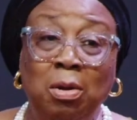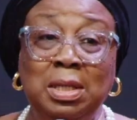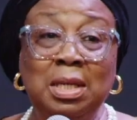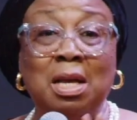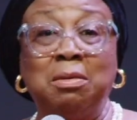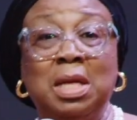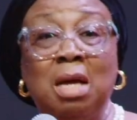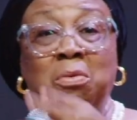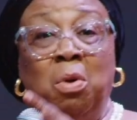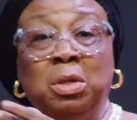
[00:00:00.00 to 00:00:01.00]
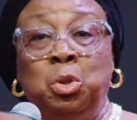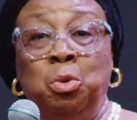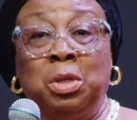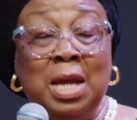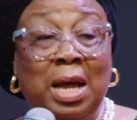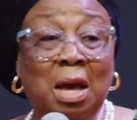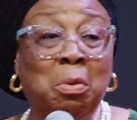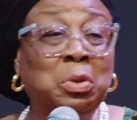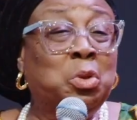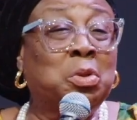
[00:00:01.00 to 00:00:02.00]
Others have said 1, 2, 3, and I
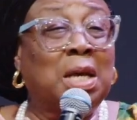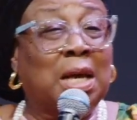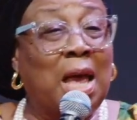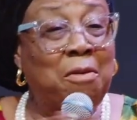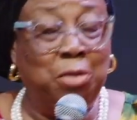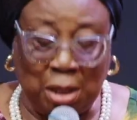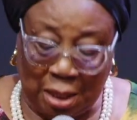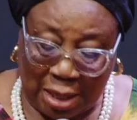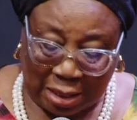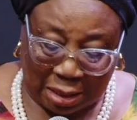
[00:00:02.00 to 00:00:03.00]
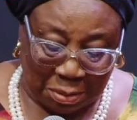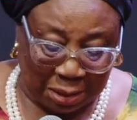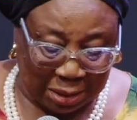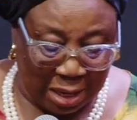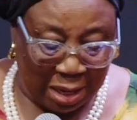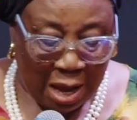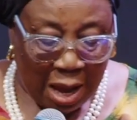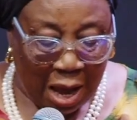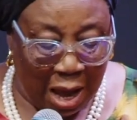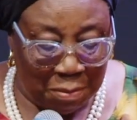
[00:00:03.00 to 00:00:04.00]
want you to take everything that has been said.
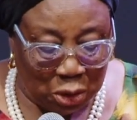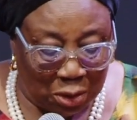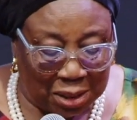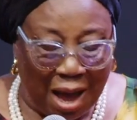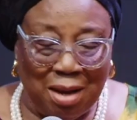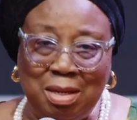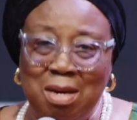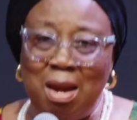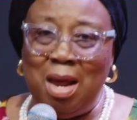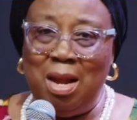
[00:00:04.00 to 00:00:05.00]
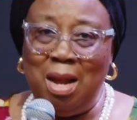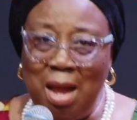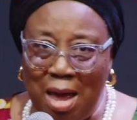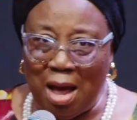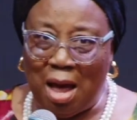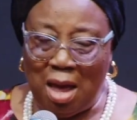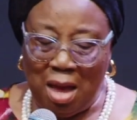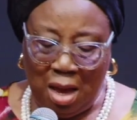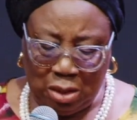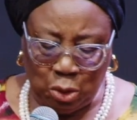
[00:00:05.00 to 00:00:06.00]
I'm just adding a layer
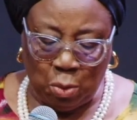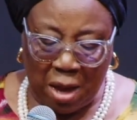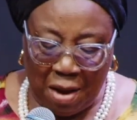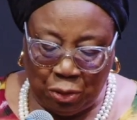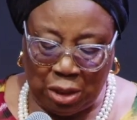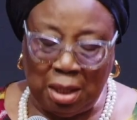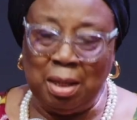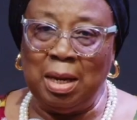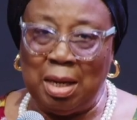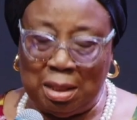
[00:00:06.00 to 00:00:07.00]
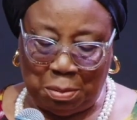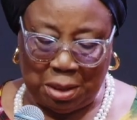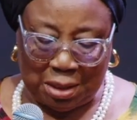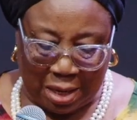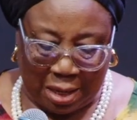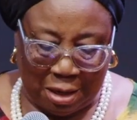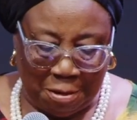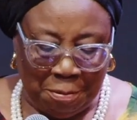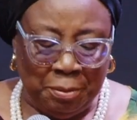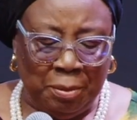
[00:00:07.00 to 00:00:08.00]
to everything that has been said.
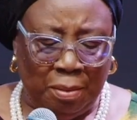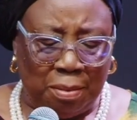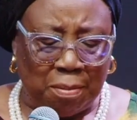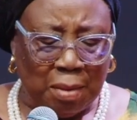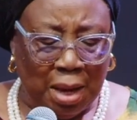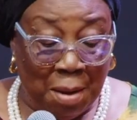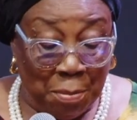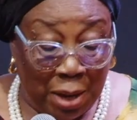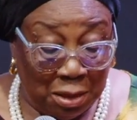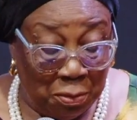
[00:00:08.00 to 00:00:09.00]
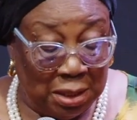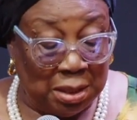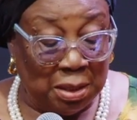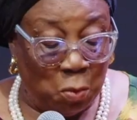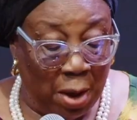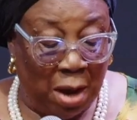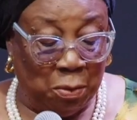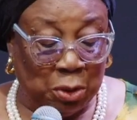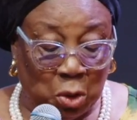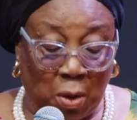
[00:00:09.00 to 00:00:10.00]
And by the way, this is where I
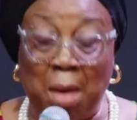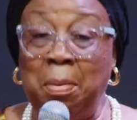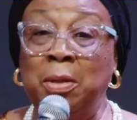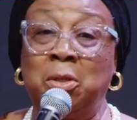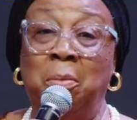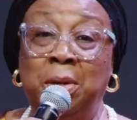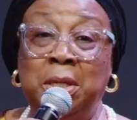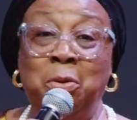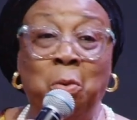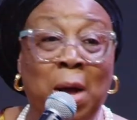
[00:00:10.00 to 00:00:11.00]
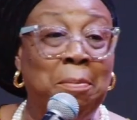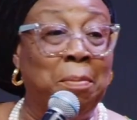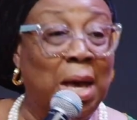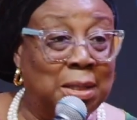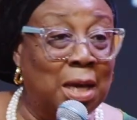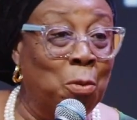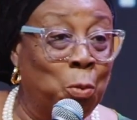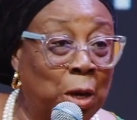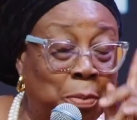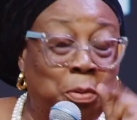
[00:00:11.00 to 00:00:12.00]
will talk about somebody who I met a
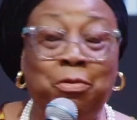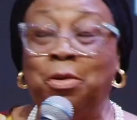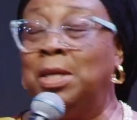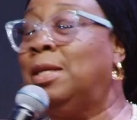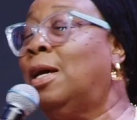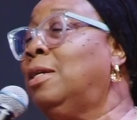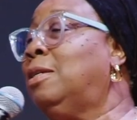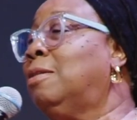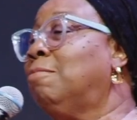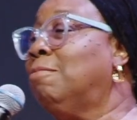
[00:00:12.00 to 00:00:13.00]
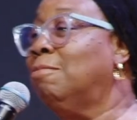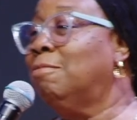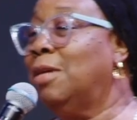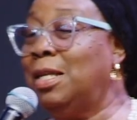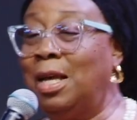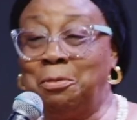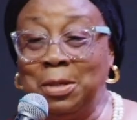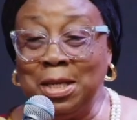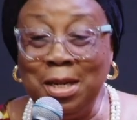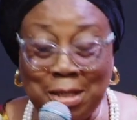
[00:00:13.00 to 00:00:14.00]
week before he died. And that
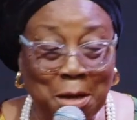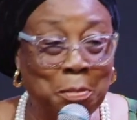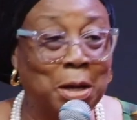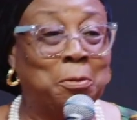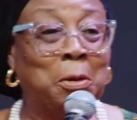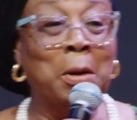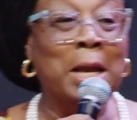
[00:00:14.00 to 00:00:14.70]
was later that week.